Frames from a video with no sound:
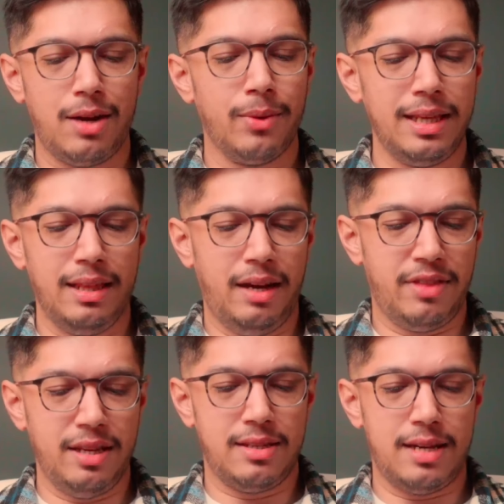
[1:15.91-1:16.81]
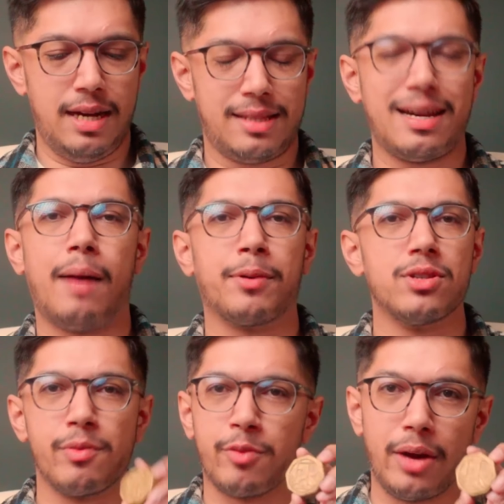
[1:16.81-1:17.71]
really love these
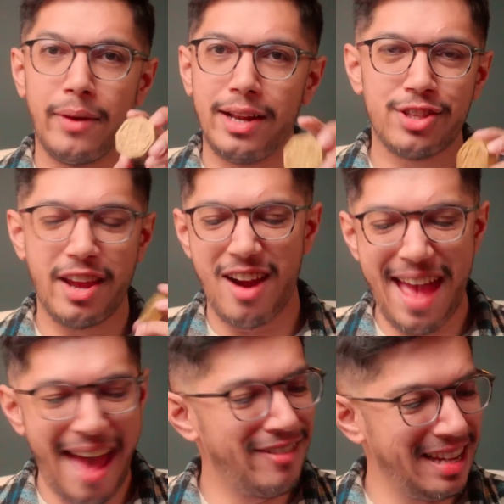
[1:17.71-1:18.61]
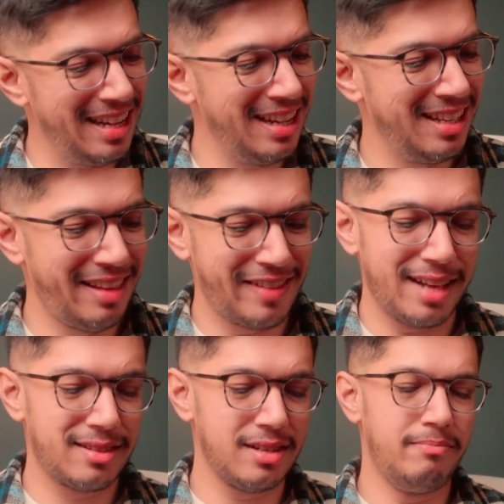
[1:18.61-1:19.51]
toppers from Frey Ranch. They are heavy. They
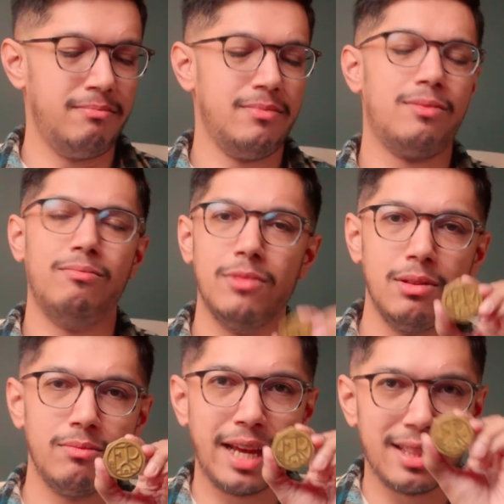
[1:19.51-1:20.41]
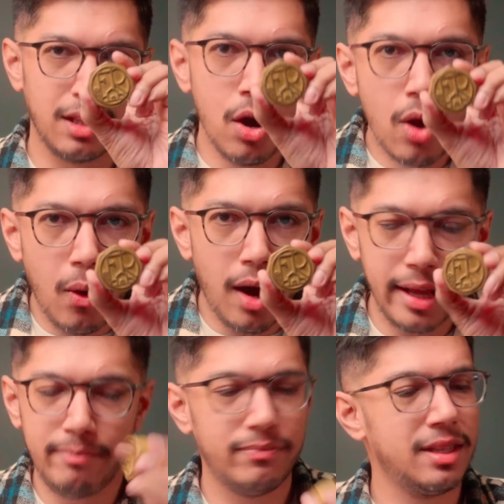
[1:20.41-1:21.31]
got the logo on
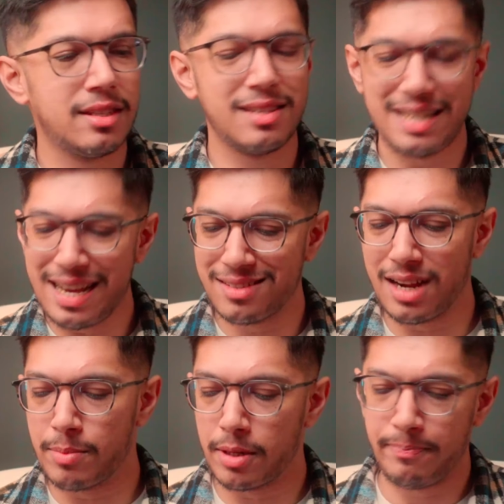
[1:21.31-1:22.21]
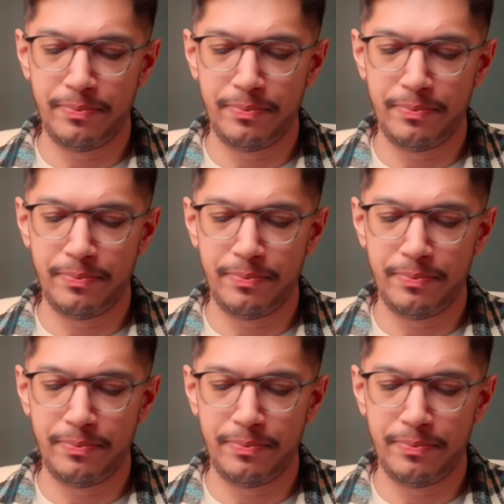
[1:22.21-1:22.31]
it. This is a nice topper.